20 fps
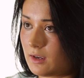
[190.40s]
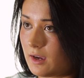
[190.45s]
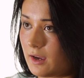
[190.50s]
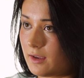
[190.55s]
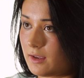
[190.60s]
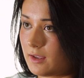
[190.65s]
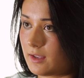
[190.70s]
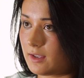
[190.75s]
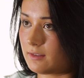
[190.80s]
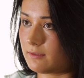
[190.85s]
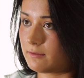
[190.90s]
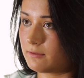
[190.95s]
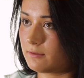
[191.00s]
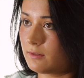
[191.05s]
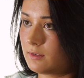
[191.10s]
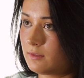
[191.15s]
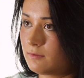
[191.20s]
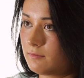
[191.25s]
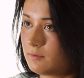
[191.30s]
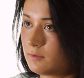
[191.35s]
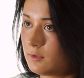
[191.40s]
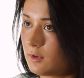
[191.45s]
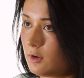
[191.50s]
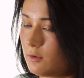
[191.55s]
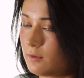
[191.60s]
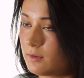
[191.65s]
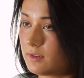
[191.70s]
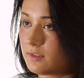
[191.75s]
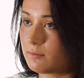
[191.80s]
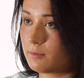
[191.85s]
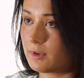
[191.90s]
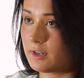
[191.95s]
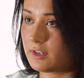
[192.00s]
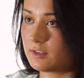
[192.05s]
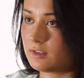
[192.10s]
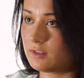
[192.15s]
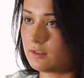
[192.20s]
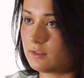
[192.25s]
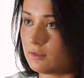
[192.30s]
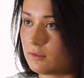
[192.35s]
I've always
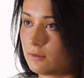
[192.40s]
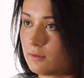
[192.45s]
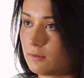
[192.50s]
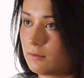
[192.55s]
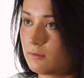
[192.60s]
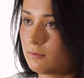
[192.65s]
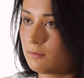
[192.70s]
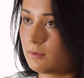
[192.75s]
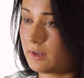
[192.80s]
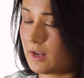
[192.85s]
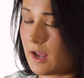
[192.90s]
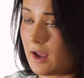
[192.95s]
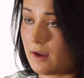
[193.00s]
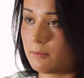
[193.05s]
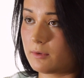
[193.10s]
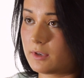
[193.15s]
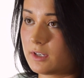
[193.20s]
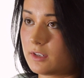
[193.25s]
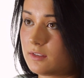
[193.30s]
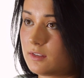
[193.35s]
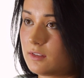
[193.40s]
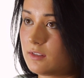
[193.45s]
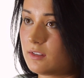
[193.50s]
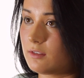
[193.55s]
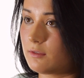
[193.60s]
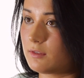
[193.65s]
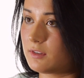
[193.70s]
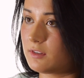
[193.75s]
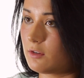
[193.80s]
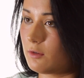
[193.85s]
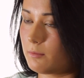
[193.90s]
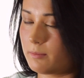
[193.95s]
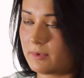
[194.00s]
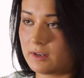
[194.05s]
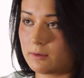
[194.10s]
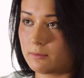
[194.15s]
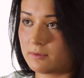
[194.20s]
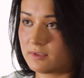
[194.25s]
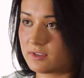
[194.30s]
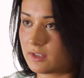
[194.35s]
wanted to do what I wanted to do, and
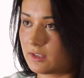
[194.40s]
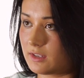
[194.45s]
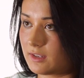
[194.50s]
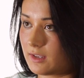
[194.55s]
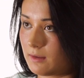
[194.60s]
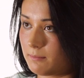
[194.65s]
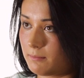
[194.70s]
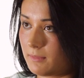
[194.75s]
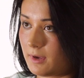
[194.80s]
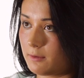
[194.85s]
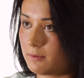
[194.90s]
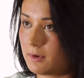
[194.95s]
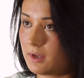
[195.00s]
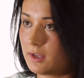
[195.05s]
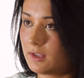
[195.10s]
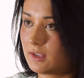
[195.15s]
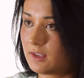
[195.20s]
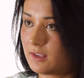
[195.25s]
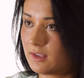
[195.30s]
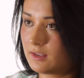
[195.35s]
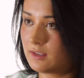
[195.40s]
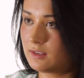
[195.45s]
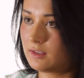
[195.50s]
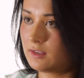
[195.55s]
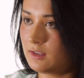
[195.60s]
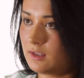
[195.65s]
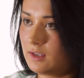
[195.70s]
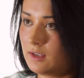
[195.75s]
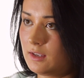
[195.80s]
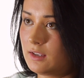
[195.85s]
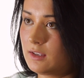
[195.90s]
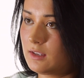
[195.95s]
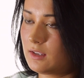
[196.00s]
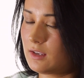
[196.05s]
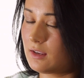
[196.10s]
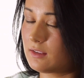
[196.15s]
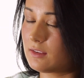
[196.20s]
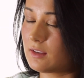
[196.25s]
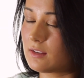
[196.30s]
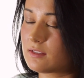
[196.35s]
nobody was going to get in my way.
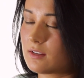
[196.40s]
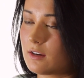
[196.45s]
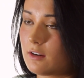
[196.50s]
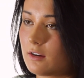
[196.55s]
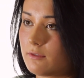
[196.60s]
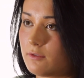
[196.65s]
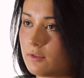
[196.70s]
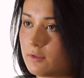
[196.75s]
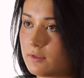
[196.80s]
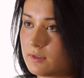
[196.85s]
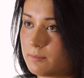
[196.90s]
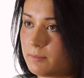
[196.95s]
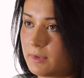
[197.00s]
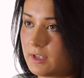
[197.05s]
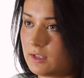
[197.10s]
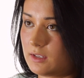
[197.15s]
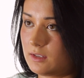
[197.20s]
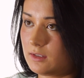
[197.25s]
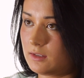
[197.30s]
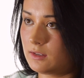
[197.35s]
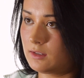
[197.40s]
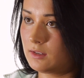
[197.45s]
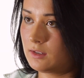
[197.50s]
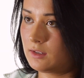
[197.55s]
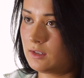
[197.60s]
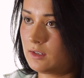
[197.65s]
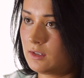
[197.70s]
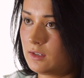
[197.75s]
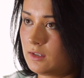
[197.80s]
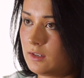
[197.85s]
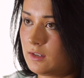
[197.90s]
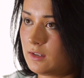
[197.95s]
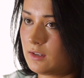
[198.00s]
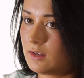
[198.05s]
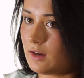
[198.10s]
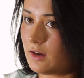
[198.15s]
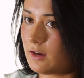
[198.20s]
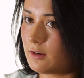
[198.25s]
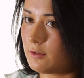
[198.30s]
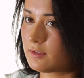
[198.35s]
And that's how I've always been.
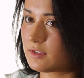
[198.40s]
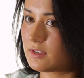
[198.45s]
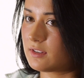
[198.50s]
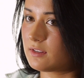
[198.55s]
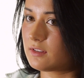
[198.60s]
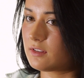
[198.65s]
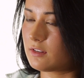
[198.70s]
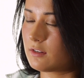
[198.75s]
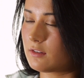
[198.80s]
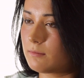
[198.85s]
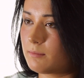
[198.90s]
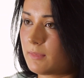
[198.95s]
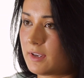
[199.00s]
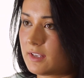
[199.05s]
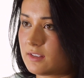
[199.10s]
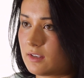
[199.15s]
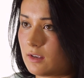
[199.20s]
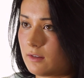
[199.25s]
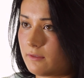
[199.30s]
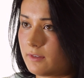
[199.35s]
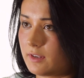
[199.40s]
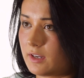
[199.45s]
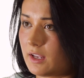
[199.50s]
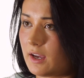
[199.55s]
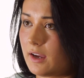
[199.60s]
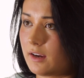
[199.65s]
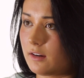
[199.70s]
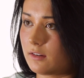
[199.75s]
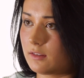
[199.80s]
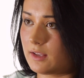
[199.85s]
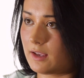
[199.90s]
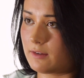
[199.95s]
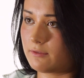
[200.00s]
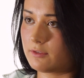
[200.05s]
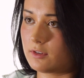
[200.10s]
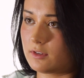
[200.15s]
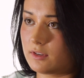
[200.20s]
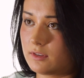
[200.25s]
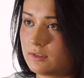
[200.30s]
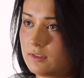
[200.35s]
I always considered myself on a higher
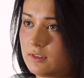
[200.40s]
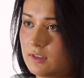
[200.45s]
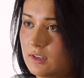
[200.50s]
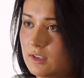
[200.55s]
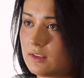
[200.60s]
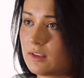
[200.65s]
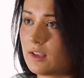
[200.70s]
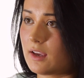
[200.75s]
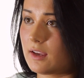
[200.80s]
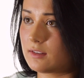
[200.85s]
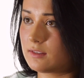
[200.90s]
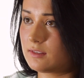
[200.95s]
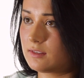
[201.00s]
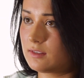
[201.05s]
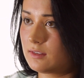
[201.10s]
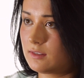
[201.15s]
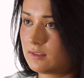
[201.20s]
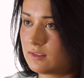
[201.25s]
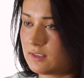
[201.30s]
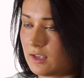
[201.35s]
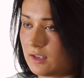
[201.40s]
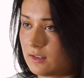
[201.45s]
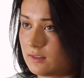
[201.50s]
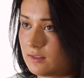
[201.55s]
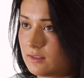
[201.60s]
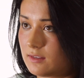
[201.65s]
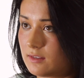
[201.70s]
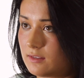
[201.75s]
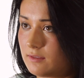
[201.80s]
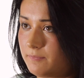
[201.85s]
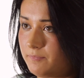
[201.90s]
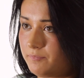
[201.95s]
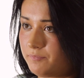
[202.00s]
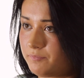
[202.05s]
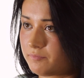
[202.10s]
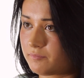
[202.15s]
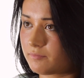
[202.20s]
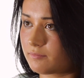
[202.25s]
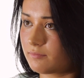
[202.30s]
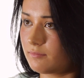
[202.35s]
level in that sense.
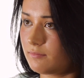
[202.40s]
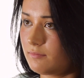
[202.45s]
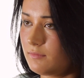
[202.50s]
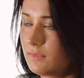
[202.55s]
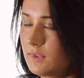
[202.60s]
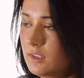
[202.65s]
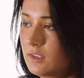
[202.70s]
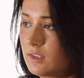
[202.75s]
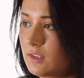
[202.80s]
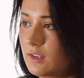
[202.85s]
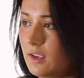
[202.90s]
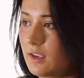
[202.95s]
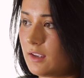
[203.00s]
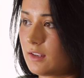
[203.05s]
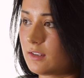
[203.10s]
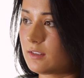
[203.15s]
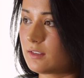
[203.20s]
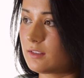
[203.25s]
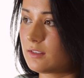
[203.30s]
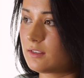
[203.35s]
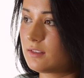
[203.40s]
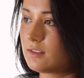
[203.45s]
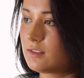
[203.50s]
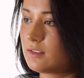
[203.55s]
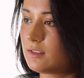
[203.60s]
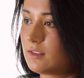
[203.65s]
And